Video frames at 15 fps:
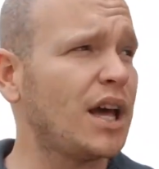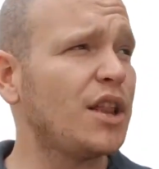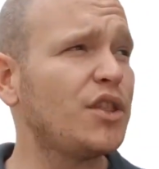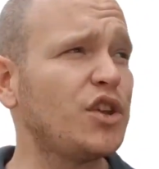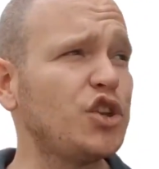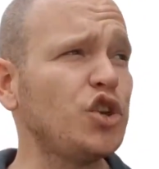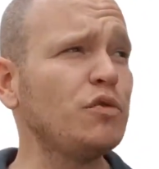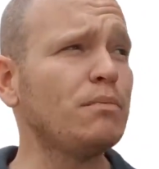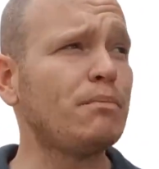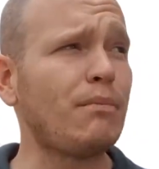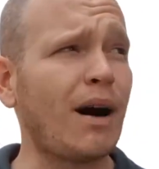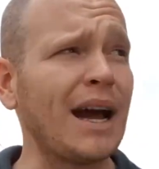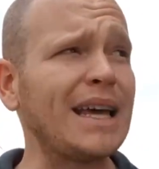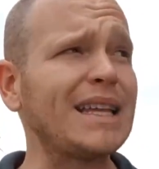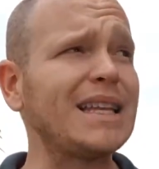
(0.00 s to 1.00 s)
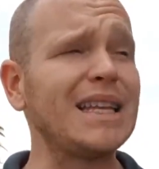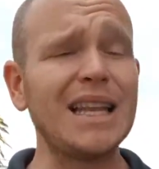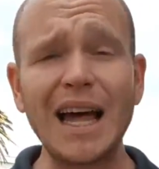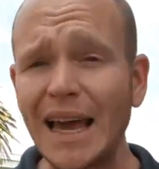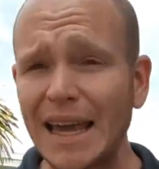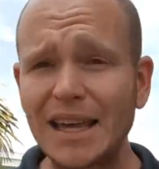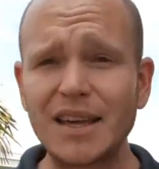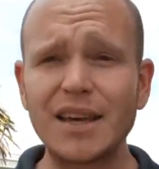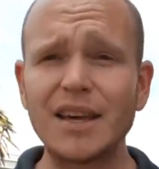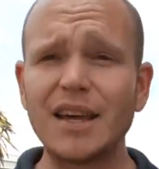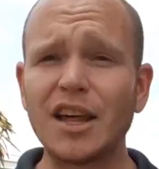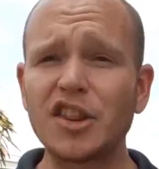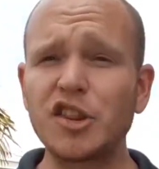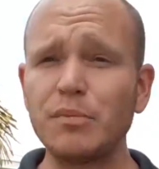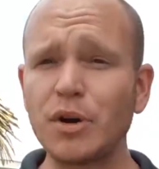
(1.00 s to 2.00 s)
then you might like
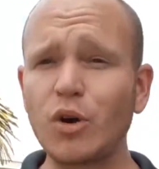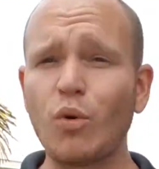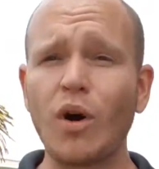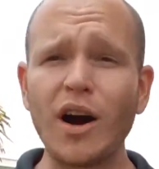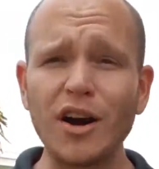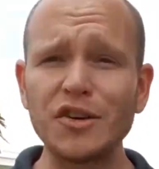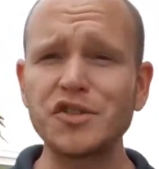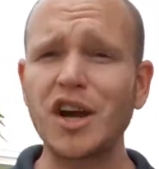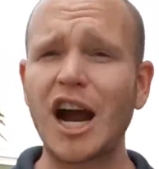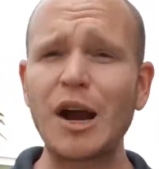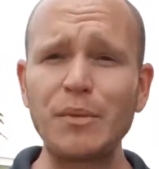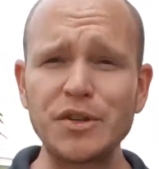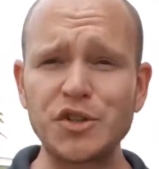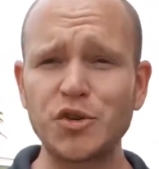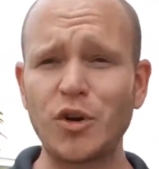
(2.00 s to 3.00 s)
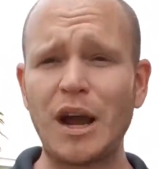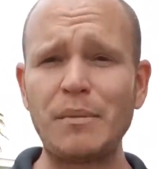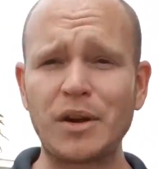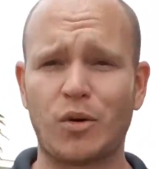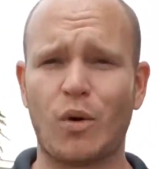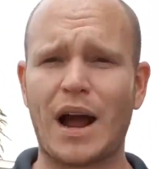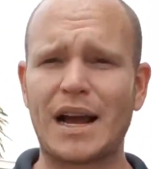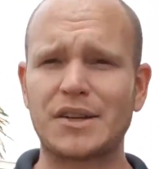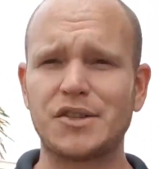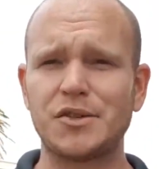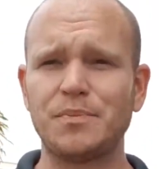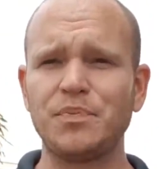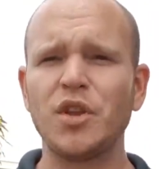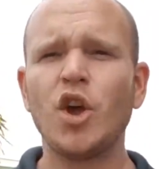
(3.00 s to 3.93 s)
the Meguiars hybrid ceramic wax.